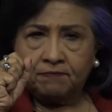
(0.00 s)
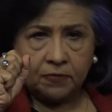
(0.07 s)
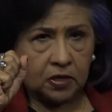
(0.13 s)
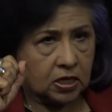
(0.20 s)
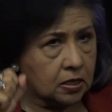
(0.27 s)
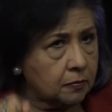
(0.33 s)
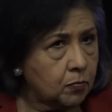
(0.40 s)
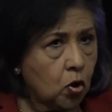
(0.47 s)

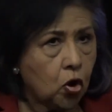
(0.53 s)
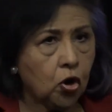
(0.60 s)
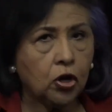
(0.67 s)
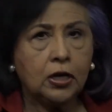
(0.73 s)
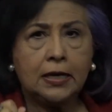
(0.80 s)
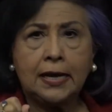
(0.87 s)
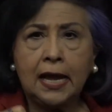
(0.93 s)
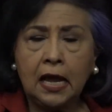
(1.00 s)

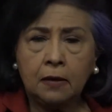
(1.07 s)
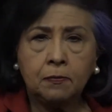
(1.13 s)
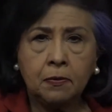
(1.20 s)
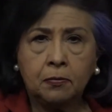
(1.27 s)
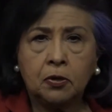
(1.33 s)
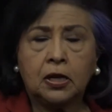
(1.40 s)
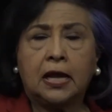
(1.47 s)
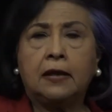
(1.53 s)
smart,
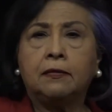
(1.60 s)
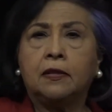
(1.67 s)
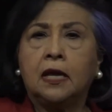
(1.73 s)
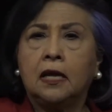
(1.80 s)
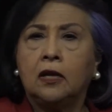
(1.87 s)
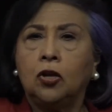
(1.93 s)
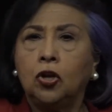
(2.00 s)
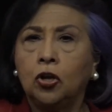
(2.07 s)
capable, and
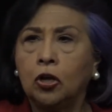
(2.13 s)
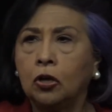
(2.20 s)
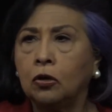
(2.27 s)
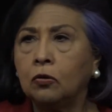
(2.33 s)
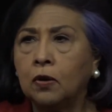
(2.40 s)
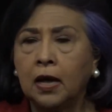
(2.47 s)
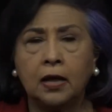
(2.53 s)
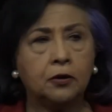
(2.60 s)
they
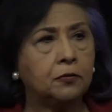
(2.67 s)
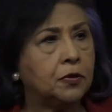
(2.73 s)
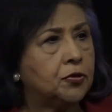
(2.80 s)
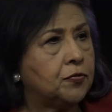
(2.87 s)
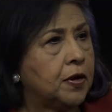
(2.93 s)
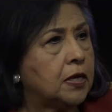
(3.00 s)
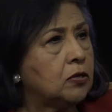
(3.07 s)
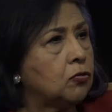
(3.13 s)
know how to
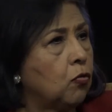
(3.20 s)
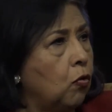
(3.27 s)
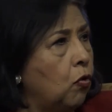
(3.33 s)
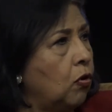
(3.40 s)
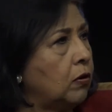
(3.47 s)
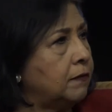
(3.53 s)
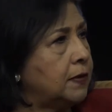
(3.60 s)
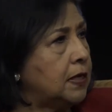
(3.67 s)
address
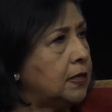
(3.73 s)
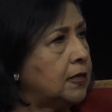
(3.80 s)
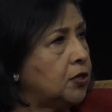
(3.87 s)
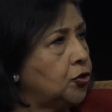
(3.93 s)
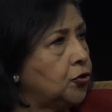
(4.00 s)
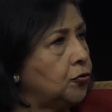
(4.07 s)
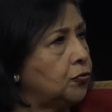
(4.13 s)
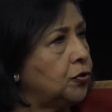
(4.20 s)
all of these
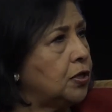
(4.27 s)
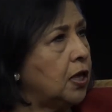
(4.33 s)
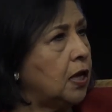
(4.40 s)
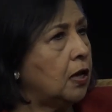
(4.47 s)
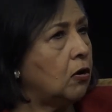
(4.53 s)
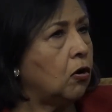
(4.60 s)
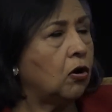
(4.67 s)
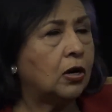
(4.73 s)
issues.
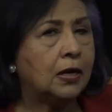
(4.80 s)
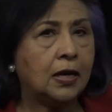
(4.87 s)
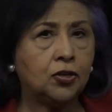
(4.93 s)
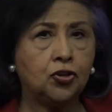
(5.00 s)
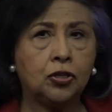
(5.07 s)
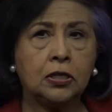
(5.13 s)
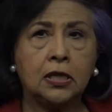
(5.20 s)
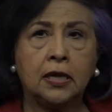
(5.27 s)
They are
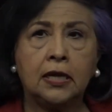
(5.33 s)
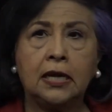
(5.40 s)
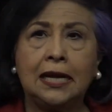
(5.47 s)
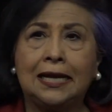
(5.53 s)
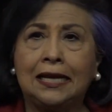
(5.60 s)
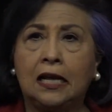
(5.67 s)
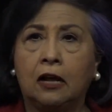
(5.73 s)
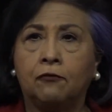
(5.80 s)
legislating
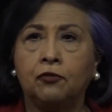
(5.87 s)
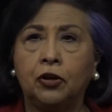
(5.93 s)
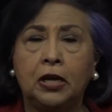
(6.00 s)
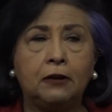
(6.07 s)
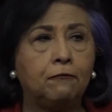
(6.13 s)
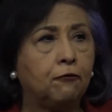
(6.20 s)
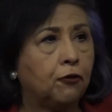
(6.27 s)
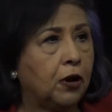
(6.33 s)
and
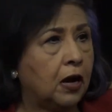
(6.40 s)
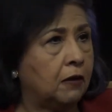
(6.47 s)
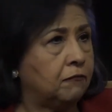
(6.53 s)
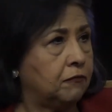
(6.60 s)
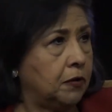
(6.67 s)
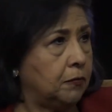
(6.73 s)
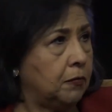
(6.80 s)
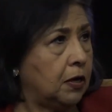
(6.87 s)
governing for
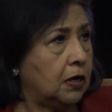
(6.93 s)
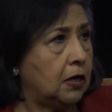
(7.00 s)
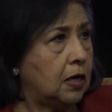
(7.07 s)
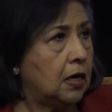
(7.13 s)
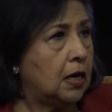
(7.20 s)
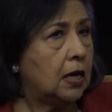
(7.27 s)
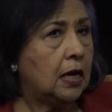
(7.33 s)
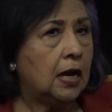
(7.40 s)
everyone.
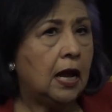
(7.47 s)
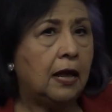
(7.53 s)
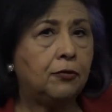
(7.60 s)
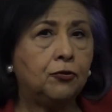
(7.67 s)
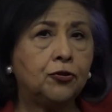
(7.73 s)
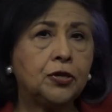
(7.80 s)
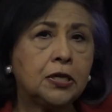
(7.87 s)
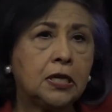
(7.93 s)
And
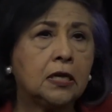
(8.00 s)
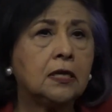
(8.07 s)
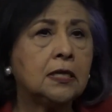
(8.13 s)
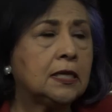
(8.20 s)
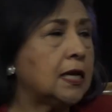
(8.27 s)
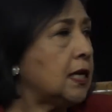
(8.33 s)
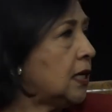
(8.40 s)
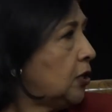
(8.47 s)
their skill
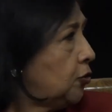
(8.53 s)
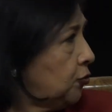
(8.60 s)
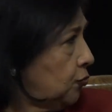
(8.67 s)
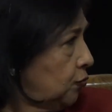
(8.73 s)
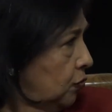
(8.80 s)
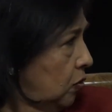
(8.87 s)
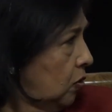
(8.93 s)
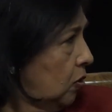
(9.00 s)
set is
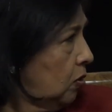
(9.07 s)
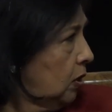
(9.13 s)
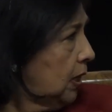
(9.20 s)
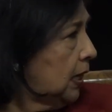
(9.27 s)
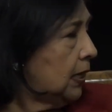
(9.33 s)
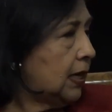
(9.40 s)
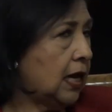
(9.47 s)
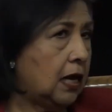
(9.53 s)
strong
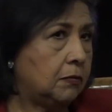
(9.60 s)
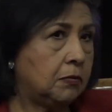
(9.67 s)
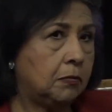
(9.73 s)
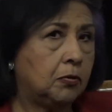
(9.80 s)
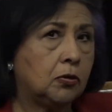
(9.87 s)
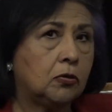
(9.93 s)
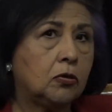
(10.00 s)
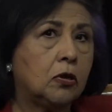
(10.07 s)
and
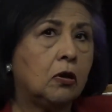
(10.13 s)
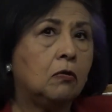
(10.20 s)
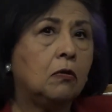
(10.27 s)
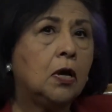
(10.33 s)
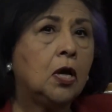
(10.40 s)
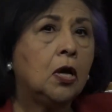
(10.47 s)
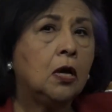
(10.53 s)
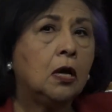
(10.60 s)
capable. So
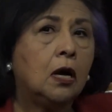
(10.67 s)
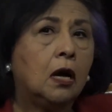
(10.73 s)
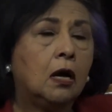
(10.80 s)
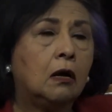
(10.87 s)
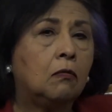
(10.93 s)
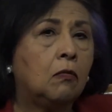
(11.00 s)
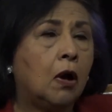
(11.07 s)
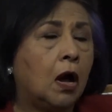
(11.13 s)

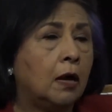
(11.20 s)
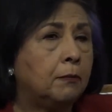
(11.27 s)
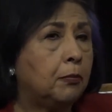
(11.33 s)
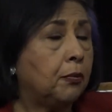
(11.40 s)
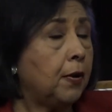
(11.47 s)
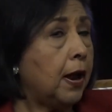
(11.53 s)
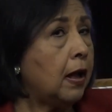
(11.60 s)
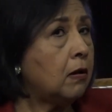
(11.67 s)
uh, I'm
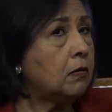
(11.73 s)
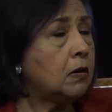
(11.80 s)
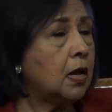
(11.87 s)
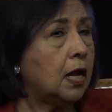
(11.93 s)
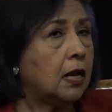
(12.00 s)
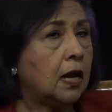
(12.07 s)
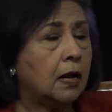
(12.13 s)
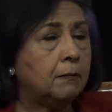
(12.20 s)
proud,
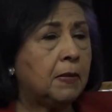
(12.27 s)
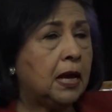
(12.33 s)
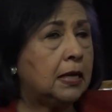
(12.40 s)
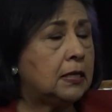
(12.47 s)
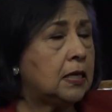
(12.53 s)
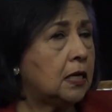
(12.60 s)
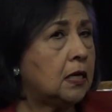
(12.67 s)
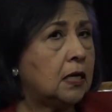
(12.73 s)
and I, my
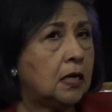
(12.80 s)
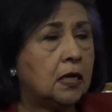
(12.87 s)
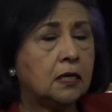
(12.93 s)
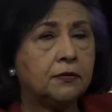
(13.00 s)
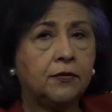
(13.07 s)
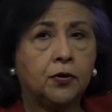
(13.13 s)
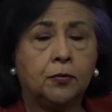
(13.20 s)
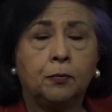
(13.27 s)
identity is very